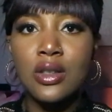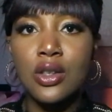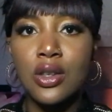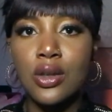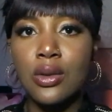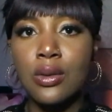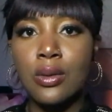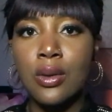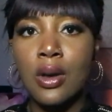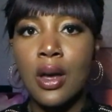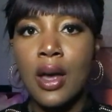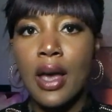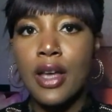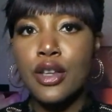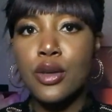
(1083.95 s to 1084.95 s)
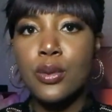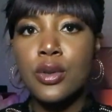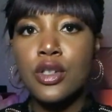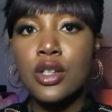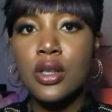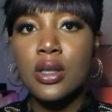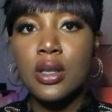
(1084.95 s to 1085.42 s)
to you. And you
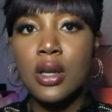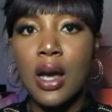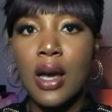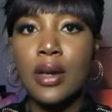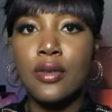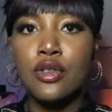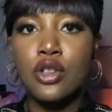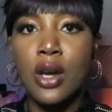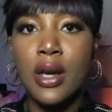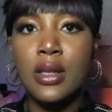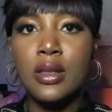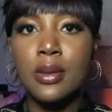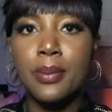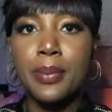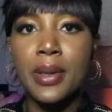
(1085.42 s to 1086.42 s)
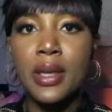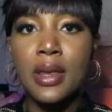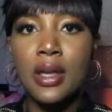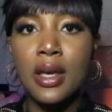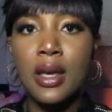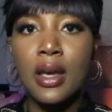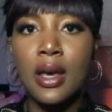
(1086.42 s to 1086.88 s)
were just kind of trying to be
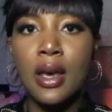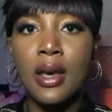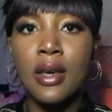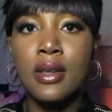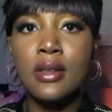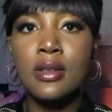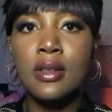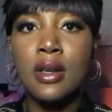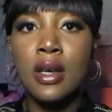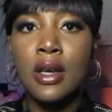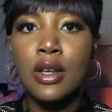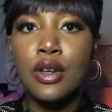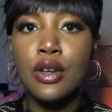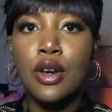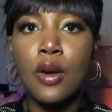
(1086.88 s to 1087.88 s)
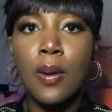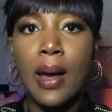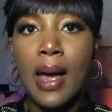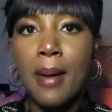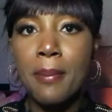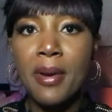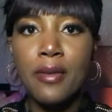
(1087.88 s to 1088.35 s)
there and, you know,
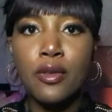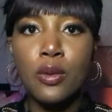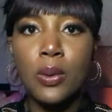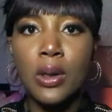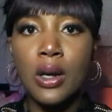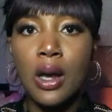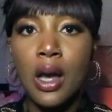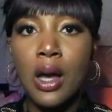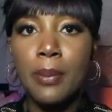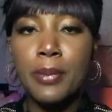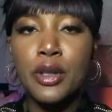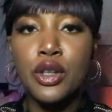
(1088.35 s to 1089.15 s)
amp everyone up.